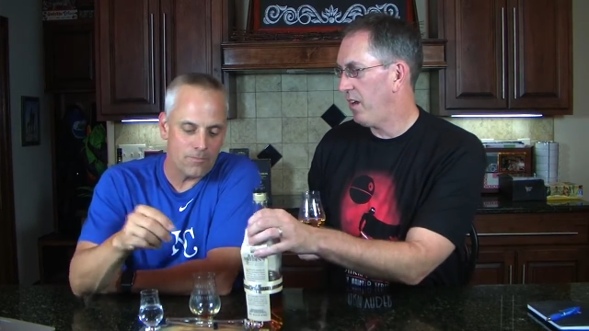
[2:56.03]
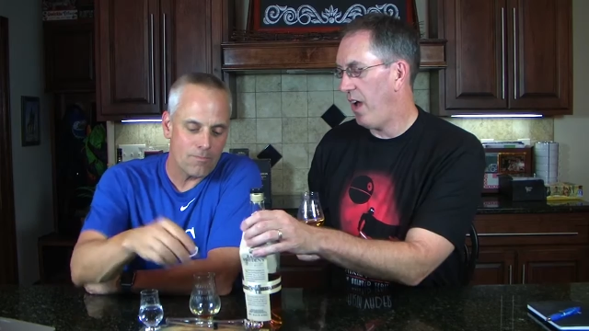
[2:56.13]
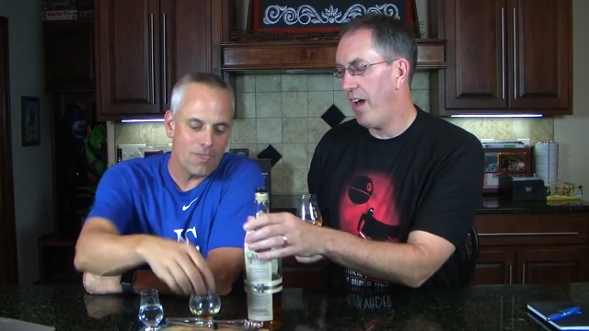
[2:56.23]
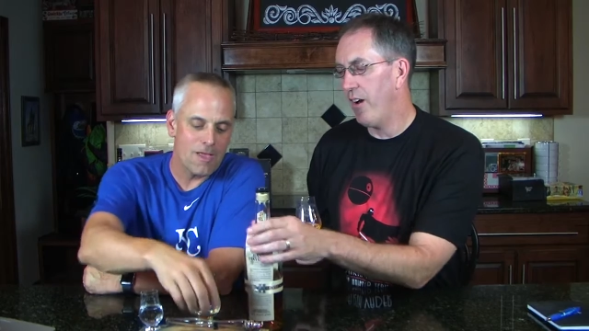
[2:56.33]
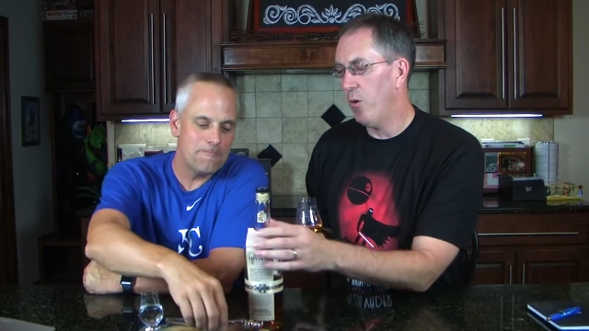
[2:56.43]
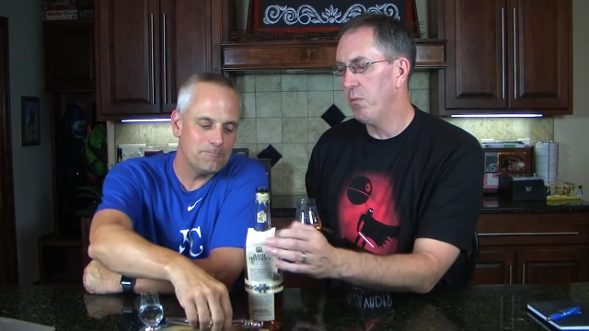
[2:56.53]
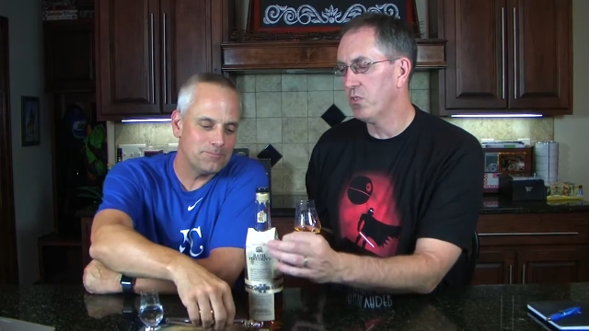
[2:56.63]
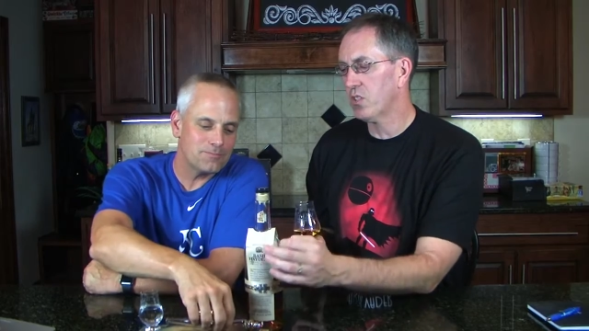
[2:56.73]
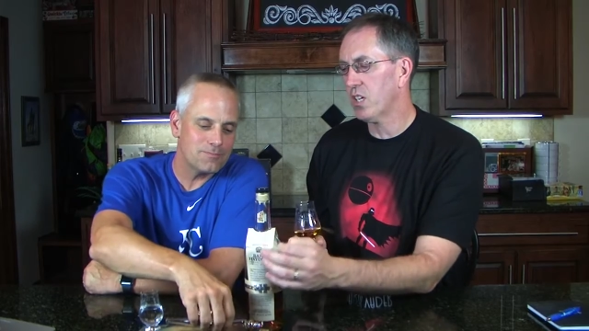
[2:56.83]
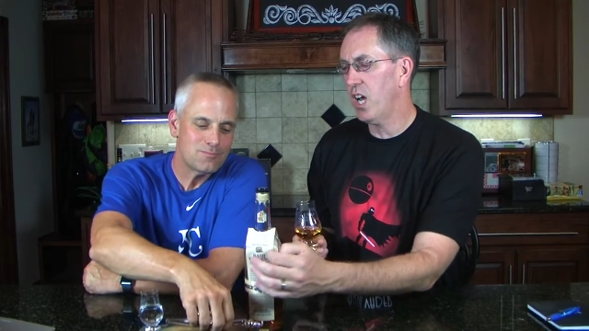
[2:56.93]
Speaker 1: I
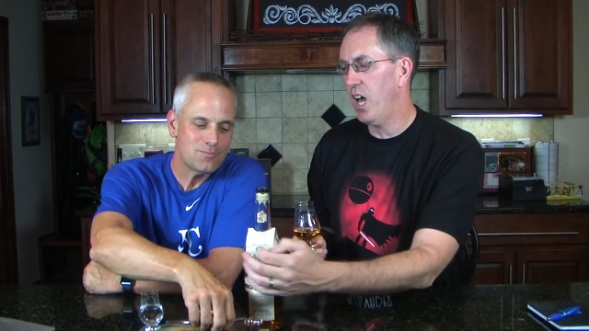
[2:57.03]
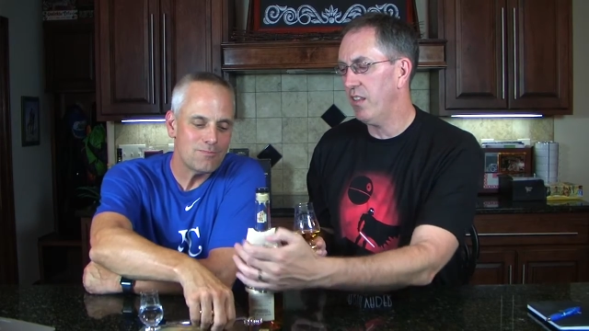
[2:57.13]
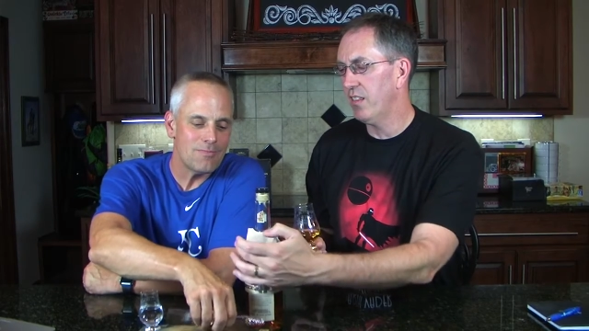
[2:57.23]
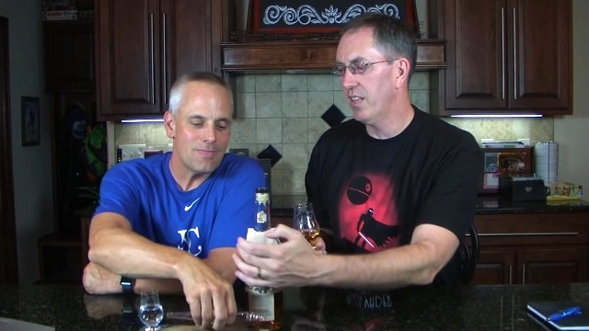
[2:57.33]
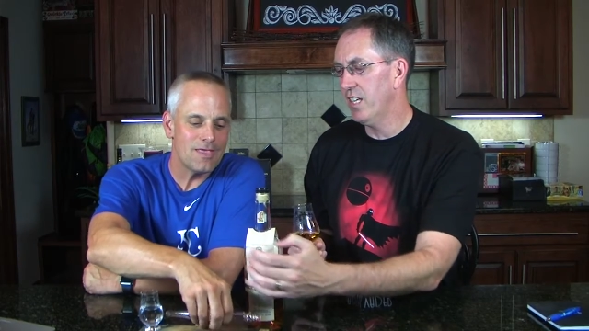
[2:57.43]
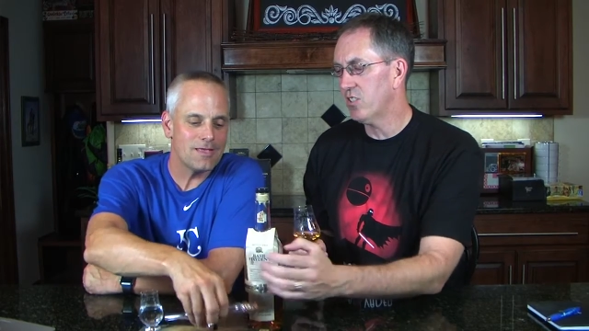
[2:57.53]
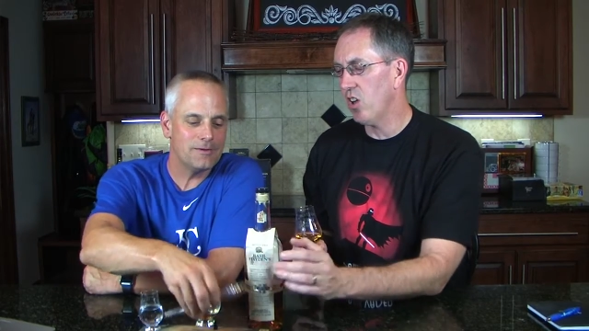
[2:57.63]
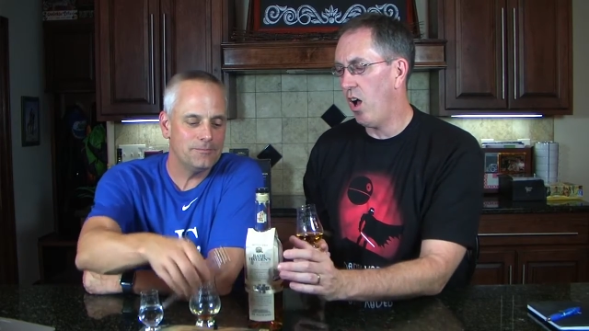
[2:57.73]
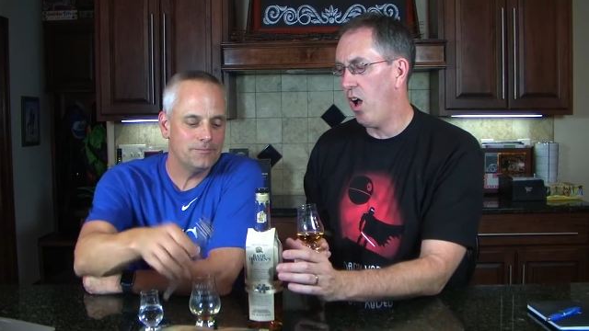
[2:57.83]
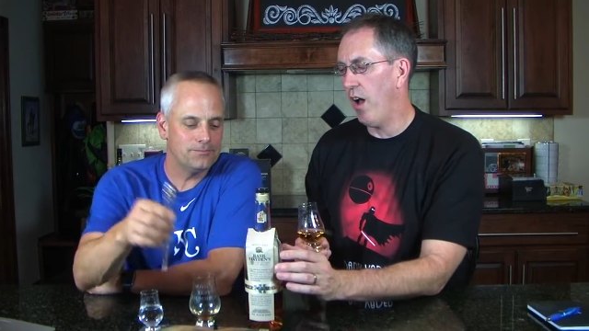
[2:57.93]
almost cut this
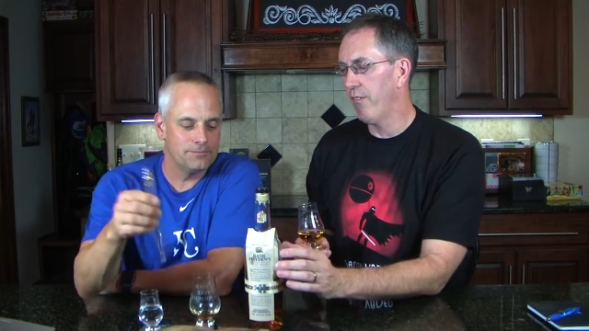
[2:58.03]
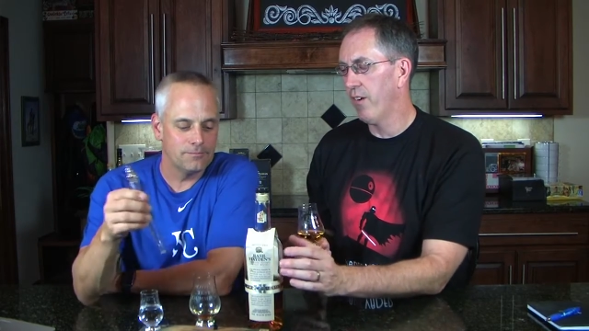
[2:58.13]
off.